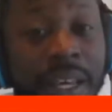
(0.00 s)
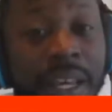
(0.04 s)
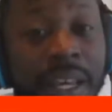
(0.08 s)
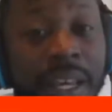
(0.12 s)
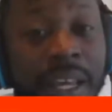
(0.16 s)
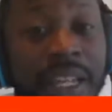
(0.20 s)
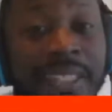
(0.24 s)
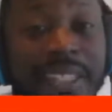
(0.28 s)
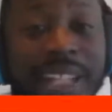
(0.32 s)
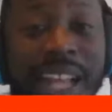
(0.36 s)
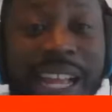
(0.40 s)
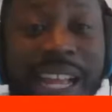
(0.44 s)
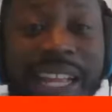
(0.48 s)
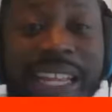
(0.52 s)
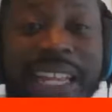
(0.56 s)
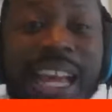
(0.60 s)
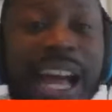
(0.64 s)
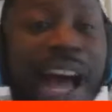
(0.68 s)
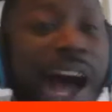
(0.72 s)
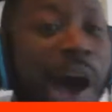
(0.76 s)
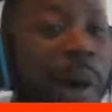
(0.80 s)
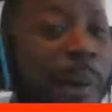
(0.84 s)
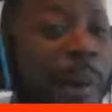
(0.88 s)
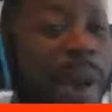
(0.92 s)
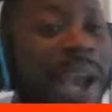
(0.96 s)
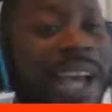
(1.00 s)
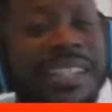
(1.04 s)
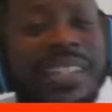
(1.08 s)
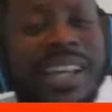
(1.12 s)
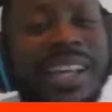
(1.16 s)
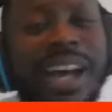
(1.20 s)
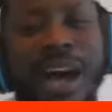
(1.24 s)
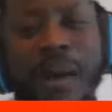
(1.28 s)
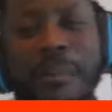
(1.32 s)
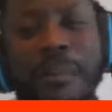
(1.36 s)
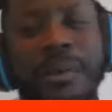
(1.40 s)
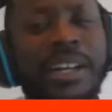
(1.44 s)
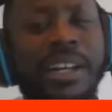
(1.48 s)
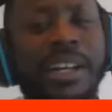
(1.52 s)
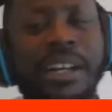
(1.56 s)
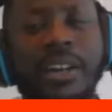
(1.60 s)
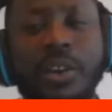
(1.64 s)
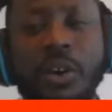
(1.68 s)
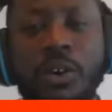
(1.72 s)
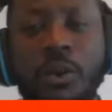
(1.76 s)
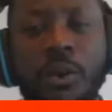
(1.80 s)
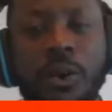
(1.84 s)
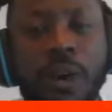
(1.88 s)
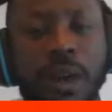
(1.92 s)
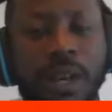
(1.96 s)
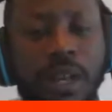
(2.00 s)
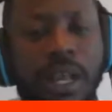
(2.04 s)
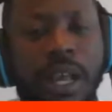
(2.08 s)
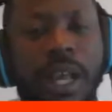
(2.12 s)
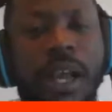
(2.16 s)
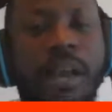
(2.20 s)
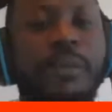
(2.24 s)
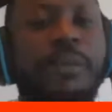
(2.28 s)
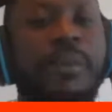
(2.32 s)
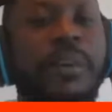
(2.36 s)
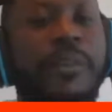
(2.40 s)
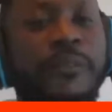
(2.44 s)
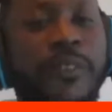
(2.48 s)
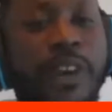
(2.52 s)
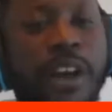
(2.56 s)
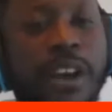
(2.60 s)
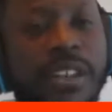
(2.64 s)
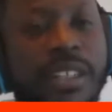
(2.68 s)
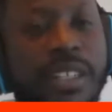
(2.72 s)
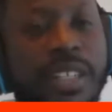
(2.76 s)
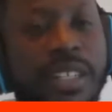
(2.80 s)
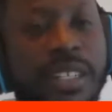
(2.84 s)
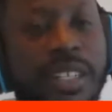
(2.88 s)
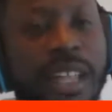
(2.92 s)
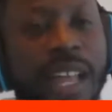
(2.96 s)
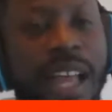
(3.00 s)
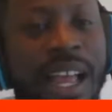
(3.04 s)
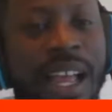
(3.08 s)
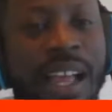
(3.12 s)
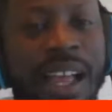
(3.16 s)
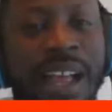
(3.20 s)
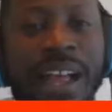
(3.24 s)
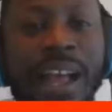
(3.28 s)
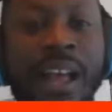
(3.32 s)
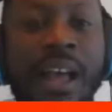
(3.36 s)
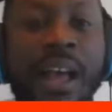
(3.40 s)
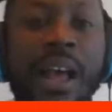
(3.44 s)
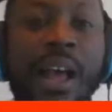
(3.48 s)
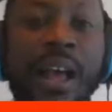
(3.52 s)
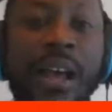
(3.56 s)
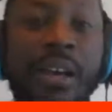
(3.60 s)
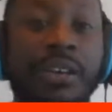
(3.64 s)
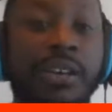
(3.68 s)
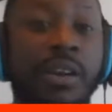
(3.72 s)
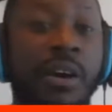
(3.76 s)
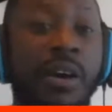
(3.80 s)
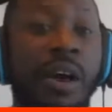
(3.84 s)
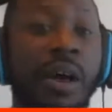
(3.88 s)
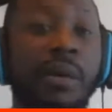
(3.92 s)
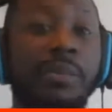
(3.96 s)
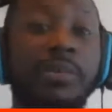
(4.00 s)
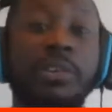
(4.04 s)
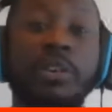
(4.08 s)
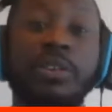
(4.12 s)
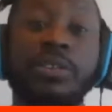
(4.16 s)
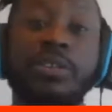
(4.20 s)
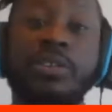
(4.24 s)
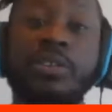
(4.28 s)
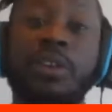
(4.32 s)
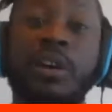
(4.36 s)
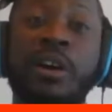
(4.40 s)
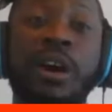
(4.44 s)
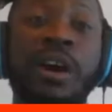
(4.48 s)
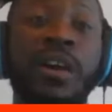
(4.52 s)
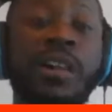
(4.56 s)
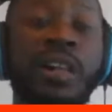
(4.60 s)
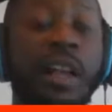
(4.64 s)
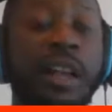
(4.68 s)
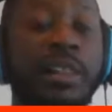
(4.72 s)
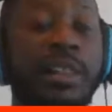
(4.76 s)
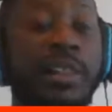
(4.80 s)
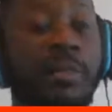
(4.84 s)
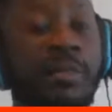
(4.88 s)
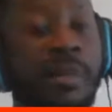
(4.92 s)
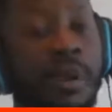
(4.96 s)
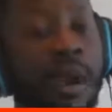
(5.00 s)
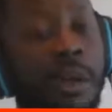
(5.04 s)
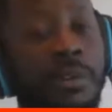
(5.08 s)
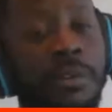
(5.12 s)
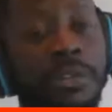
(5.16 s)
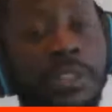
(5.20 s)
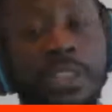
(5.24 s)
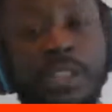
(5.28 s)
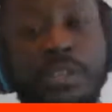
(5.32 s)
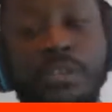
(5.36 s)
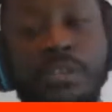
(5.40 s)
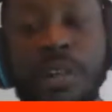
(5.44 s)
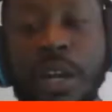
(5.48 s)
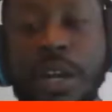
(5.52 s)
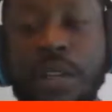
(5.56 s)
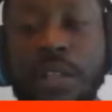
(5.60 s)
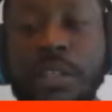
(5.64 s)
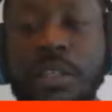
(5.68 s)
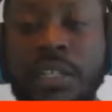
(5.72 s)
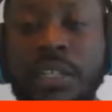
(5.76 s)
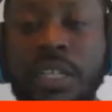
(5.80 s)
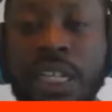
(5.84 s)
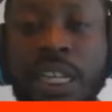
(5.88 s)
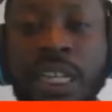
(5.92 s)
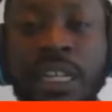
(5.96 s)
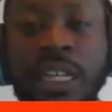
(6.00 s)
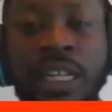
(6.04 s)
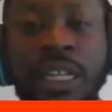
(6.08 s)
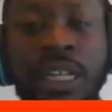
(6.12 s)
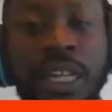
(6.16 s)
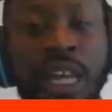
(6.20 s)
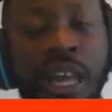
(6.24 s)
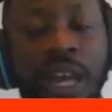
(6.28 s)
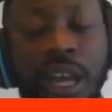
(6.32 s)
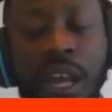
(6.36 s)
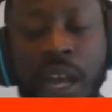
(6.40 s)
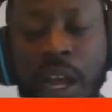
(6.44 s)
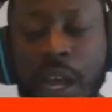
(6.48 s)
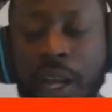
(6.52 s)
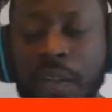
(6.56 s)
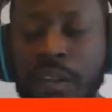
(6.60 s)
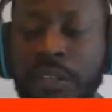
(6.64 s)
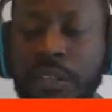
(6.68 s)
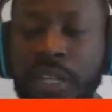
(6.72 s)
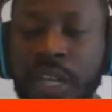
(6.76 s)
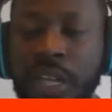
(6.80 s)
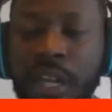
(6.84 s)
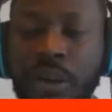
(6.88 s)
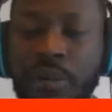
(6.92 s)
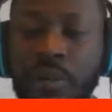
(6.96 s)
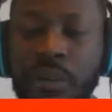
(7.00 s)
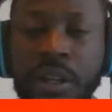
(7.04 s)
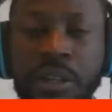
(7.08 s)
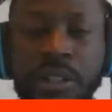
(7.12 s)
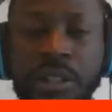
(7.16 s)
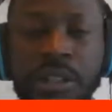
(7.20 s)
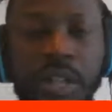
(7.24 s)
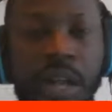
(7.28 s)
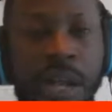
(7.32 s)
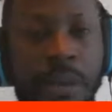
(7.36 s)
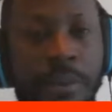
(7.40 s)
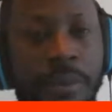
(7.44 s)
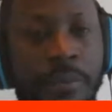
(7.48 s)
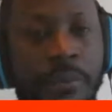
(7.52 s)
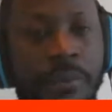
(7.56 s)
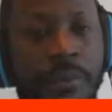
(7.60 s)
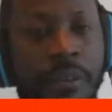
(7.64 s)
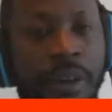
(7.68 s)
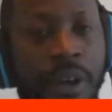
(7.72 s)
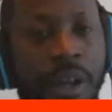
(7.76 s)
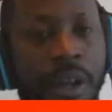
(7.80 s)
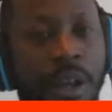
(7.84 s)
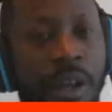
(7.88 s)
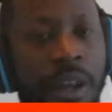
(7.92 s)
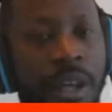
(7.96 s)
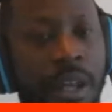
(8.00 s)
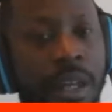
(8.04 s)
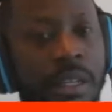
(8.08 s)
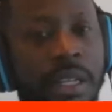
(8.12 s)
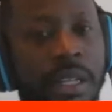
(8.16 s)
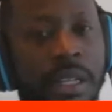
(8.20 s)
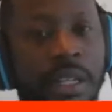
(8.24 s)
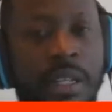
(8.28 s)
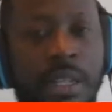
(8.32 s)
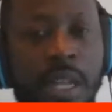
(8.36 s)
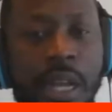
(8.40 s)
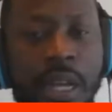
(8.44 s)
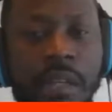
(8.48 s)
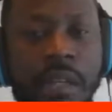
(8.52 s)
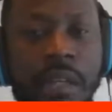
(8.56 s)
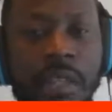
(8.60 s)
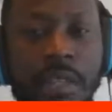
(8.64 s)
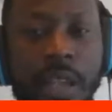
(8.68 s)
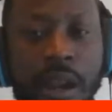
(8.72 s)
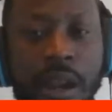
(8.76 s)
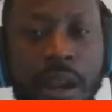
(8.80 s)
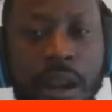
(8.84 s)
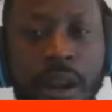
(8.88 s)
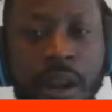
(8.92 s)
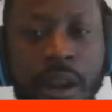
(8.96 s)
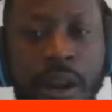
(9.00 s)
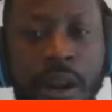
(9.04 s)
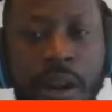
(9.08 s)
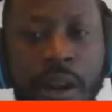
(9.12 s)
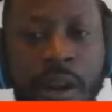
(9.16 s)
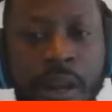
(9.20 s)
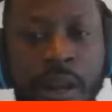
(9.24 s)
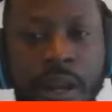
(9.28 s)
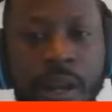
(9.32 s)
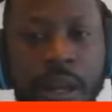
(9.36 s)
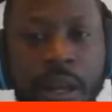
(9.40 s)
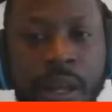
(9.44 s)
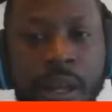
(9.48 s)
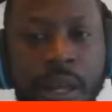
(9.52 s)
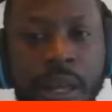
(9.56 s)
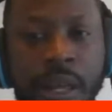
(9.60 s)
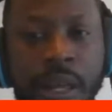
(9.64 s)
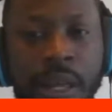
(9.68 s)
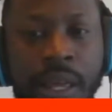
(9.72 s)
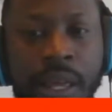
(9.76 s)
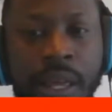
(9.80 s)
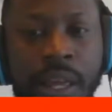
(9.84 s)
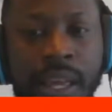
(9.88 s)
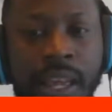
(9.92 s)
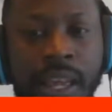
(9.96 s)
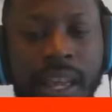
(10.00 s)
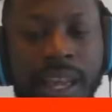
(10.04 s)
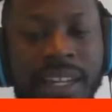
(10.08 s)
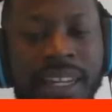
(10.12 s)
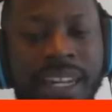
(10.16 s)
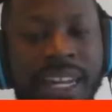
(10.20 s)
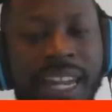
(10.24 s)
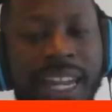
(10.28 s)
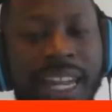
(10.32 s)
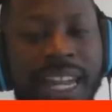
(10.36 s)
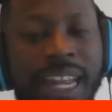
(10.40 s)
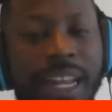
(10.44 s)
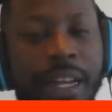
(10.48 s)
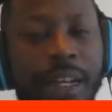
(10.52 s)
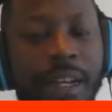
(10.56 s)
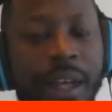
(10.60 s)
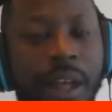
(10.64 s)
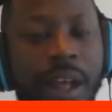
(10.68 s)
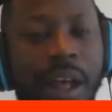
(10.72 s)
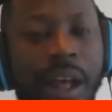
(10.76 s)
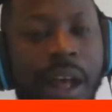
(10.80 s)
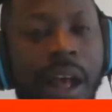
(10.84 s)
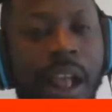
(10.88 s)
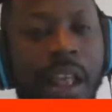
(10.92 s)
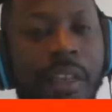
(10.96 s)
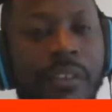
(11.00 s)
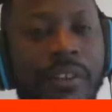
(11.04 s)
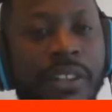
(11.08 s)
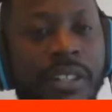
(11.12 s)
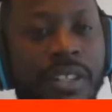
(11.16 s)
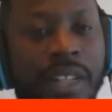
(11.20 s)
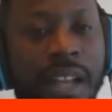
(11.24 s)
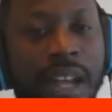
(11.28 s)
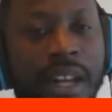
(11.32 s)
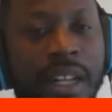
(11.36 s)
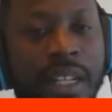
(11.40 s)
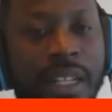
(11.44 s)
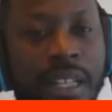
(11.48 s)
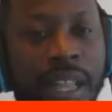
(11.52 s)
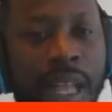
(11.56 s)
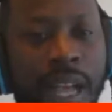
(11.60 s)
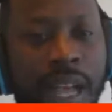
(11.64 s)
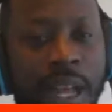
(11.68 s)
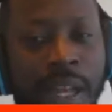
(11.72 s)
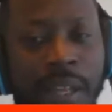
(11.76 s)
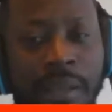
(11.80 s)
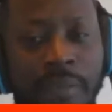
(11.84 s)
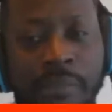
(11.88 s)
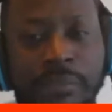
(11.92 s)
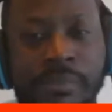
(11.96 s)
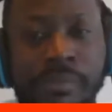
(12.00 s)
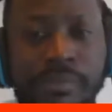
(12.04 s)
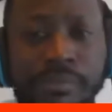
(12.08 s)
It's like he always coming and going, Kyrie. First, it's like, I'm so sorry. LeBron was just trying to lead. I understand where he's coming from. This, that, and the third. And then all of a sudden, he like,